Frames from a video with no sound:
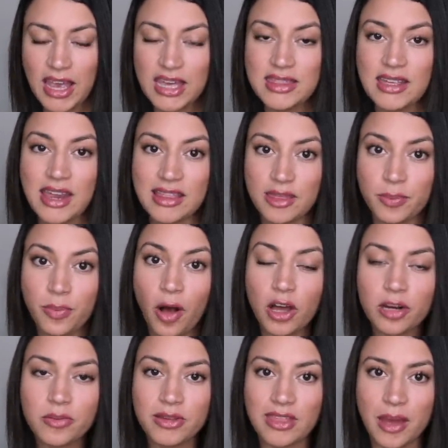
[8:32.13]
And then at the
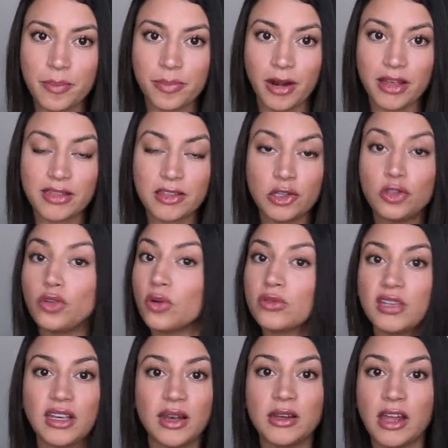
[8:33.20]
bottom of that breath, you don't
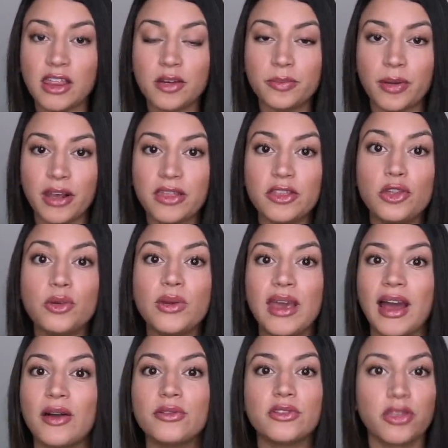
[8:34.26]
take another breath, you
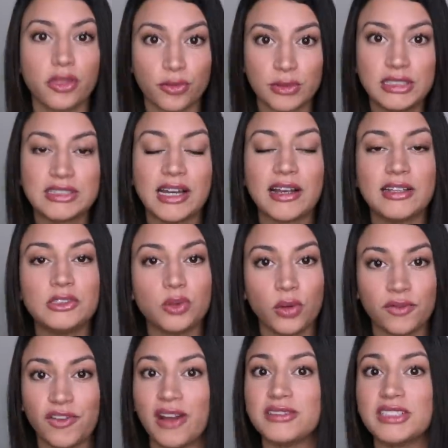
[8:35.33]
count 3 seconds
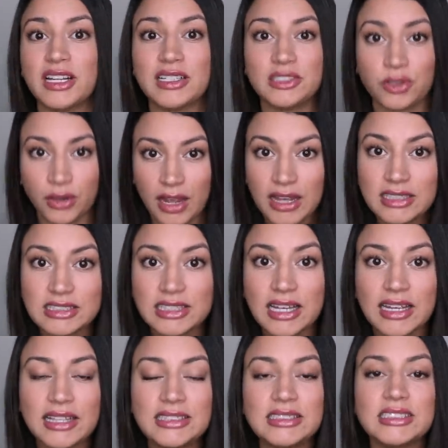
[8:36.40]
or 5 seconds or 8
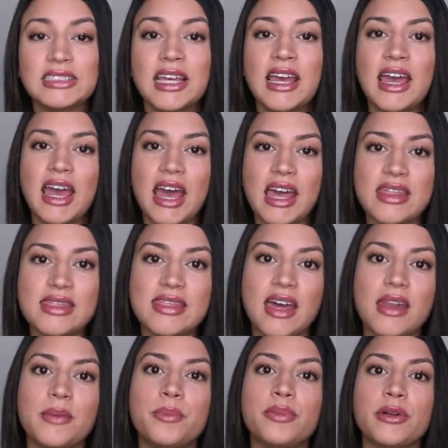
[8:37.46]
seconds, and
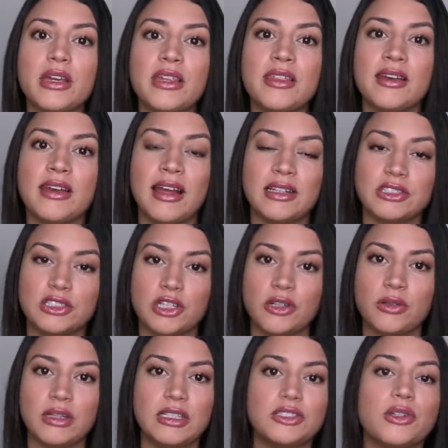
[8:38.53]
then breathe again
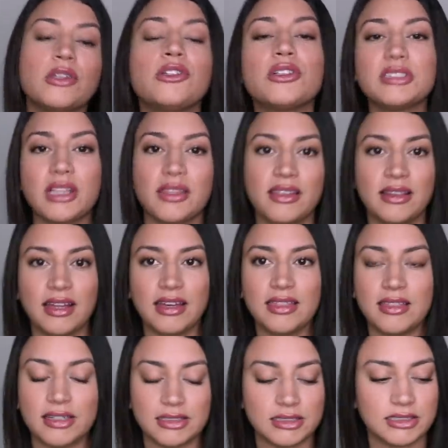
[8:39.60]
slowly. So it looks something
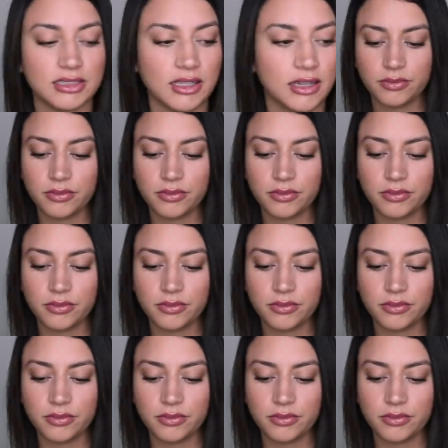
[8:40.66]
like this.